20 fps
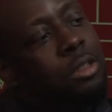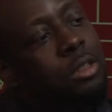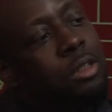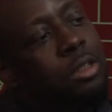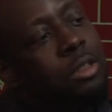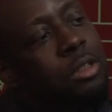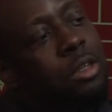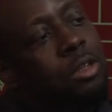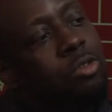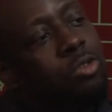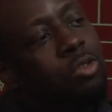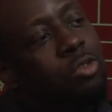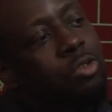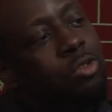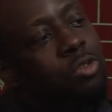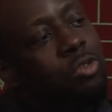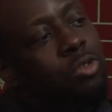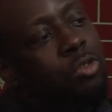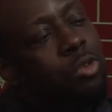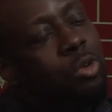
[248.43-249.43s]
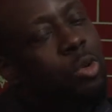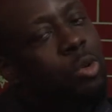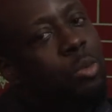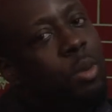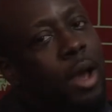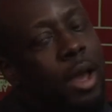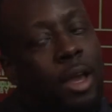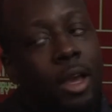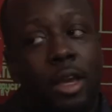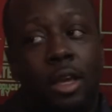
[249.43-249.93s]
He says, yo, you know you
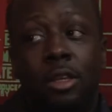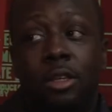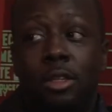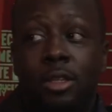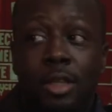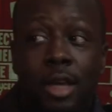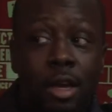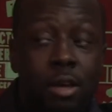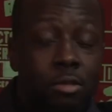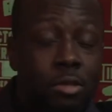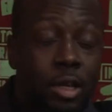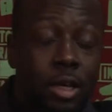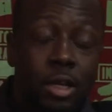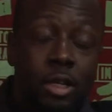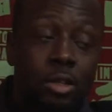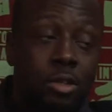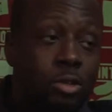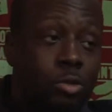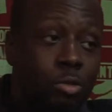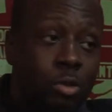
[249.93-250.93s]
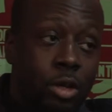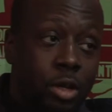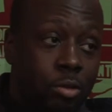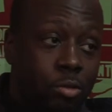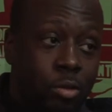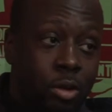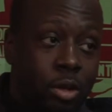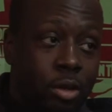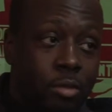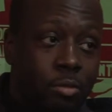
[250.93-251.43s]
my, and he sounds like he's
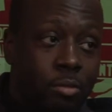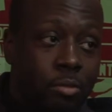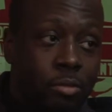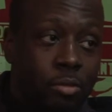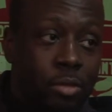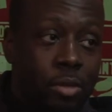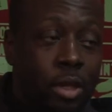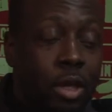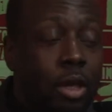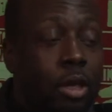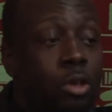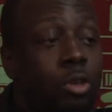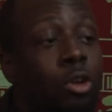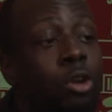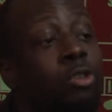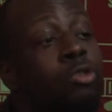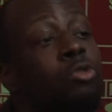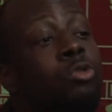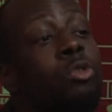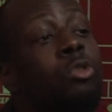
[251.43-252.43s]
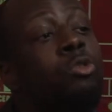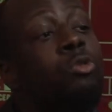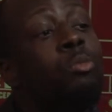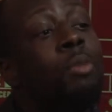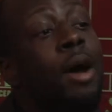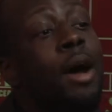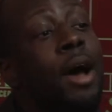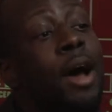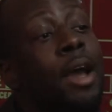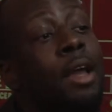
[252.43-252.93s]
21. Yo, you know you
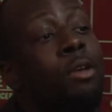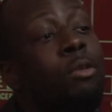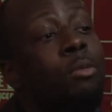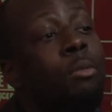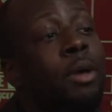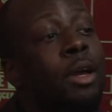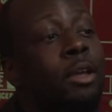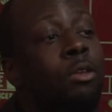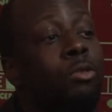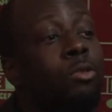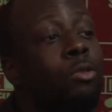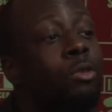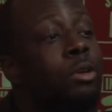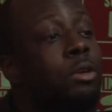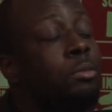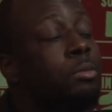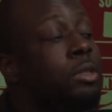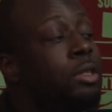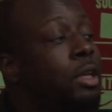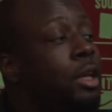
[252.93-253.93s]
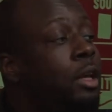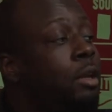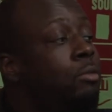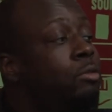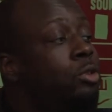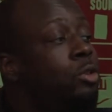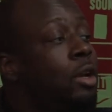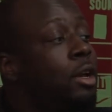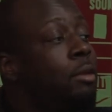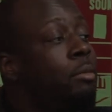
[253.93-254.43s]
my idol, man. You know what I'm saying? I'm
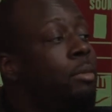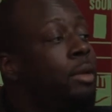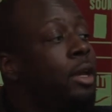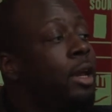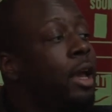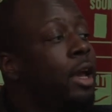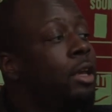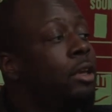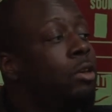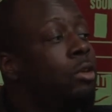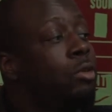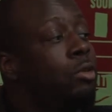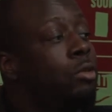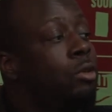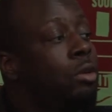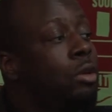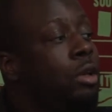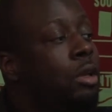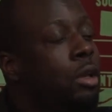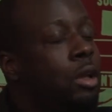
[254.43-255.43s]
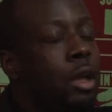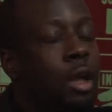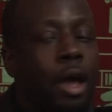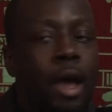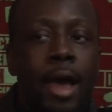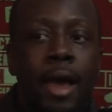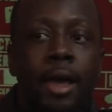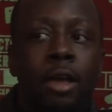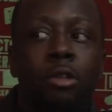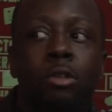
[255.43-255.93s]
trying to be like you.
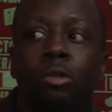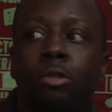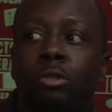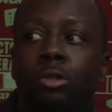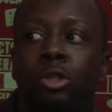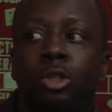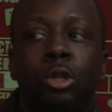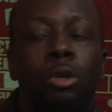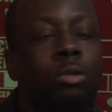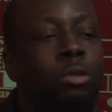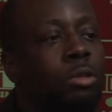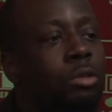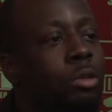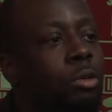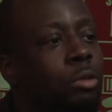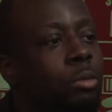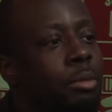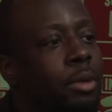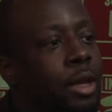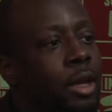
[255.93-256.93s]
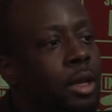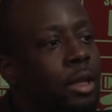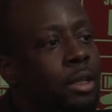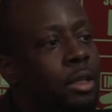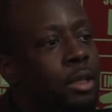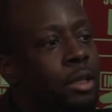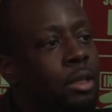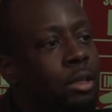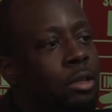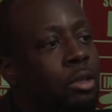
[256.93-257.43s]
I ain't no joke though, man.
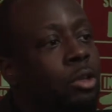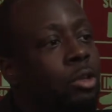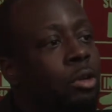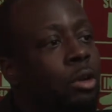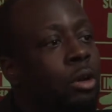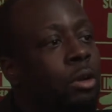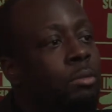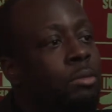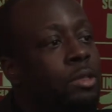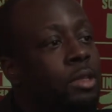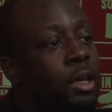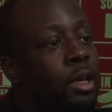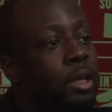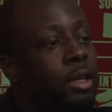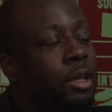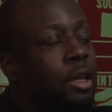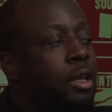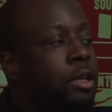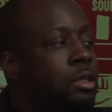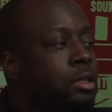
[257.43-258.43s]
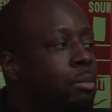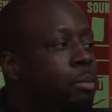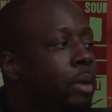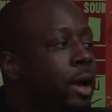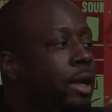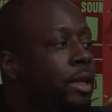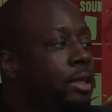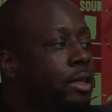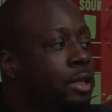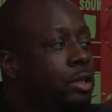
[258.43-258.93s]
You know what I'm saying?
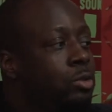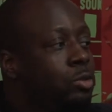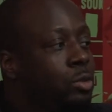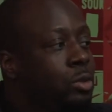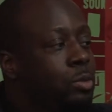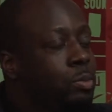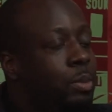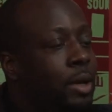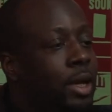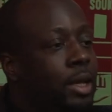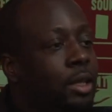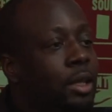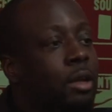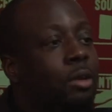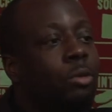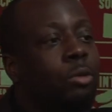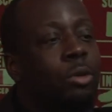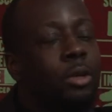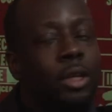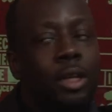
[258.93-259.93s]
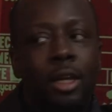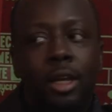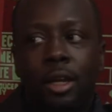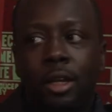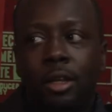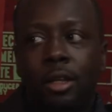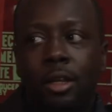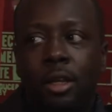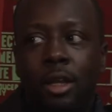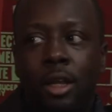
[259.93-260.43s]
Somebody disrespect, they gonna get
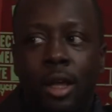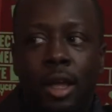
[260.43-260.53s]
it.